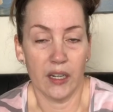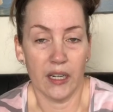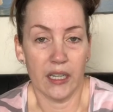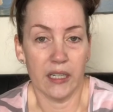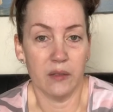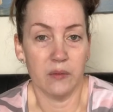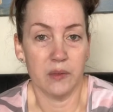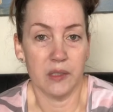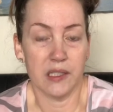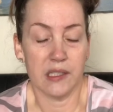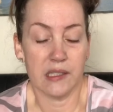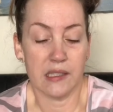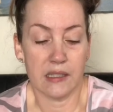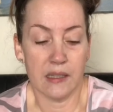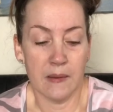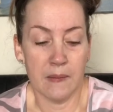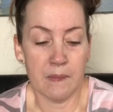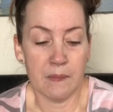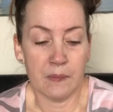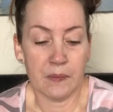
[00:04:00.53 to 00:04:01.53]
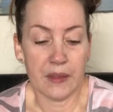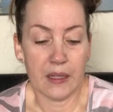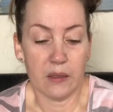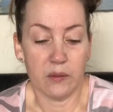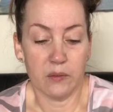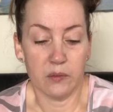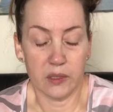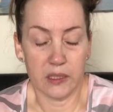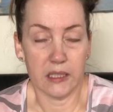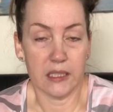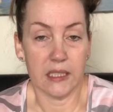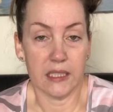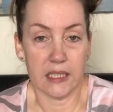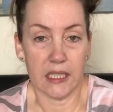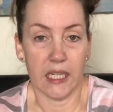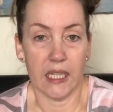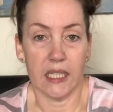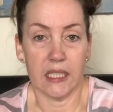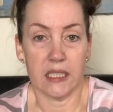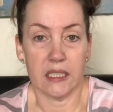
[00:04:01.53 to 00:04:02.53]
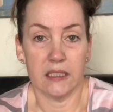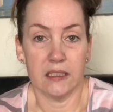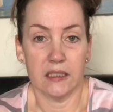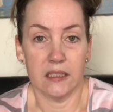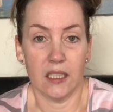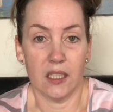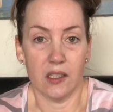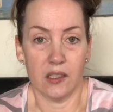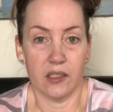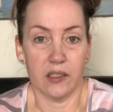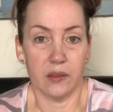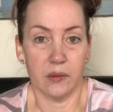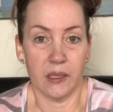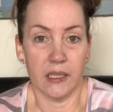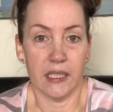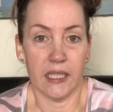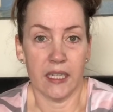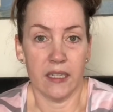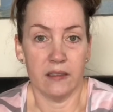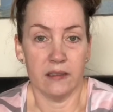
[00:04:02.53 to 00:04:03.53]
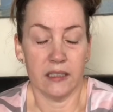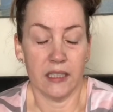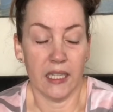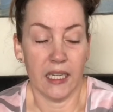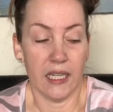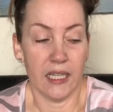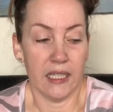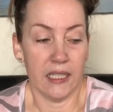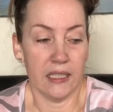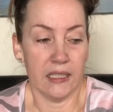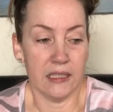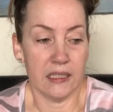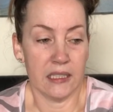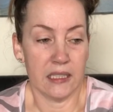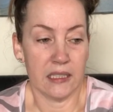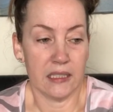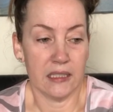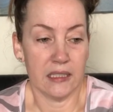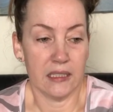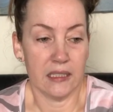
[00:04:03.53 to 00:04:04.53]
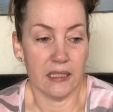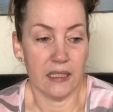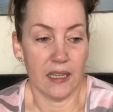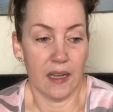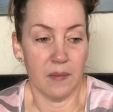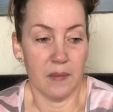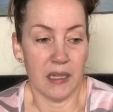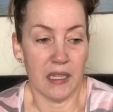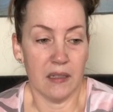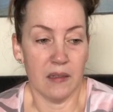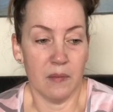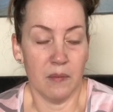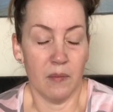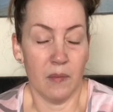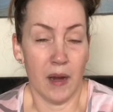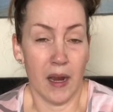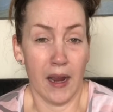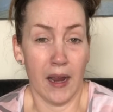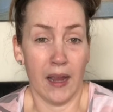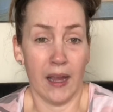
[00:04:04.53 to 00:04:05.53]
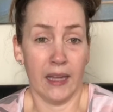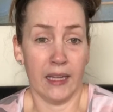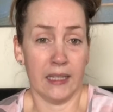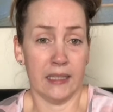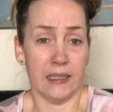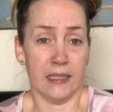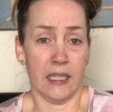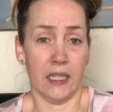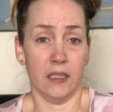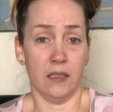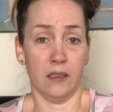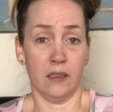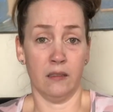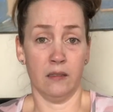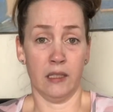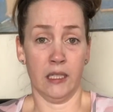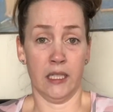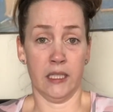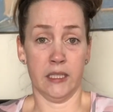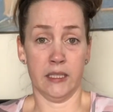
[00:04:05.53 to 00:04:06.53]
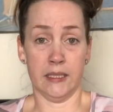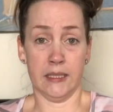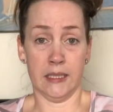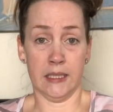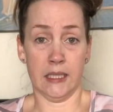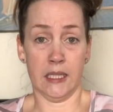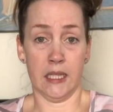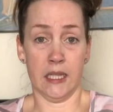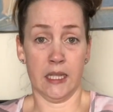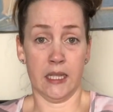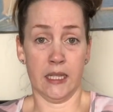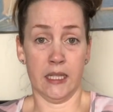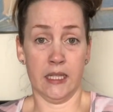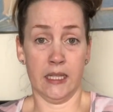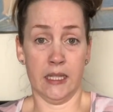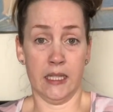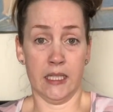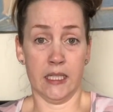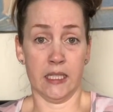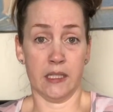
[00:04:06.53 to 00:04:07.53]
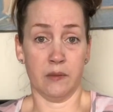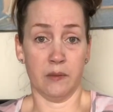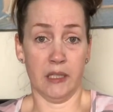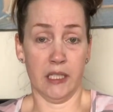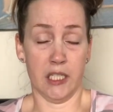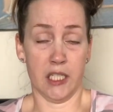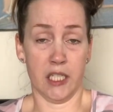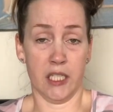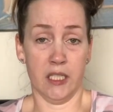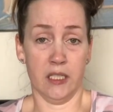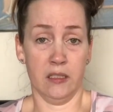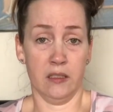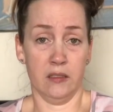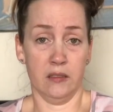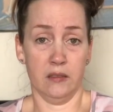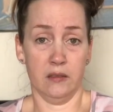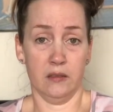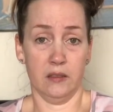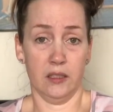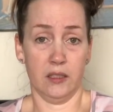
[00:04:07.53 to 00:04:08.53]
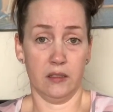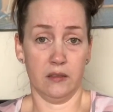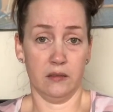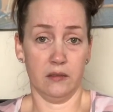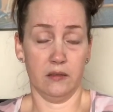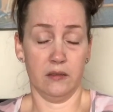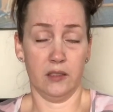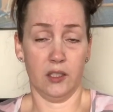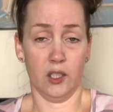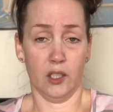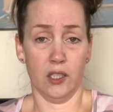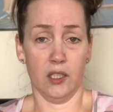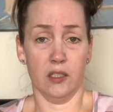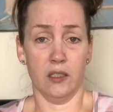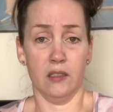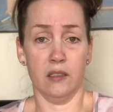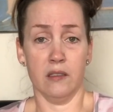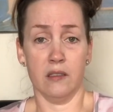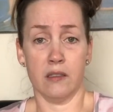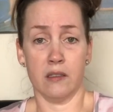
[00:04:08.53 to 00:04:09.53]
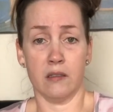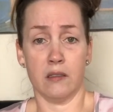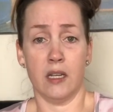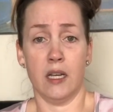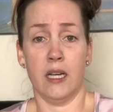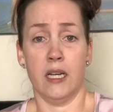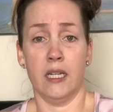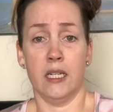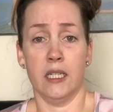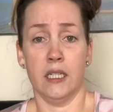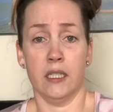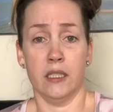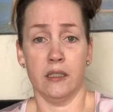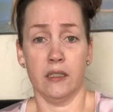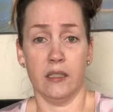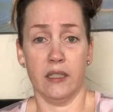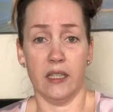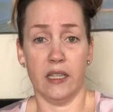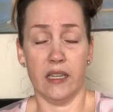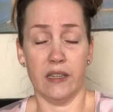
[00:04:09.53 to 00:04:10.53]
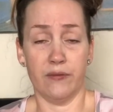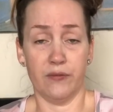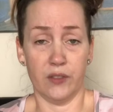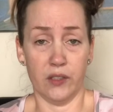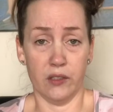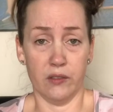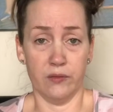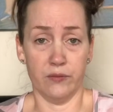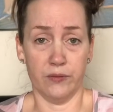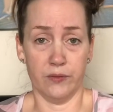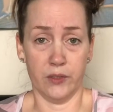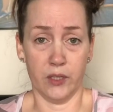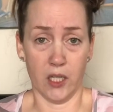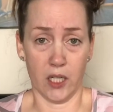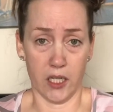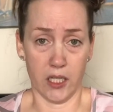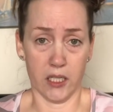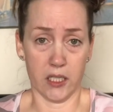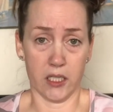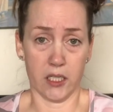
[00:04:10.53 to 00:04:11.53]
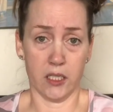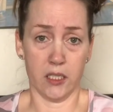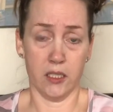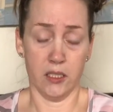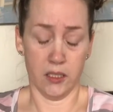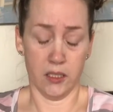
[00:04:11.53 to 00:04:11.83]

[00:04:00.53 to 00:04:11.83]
it was really tight all the way down. And I mean, I can tell you that this region, girls, if you've got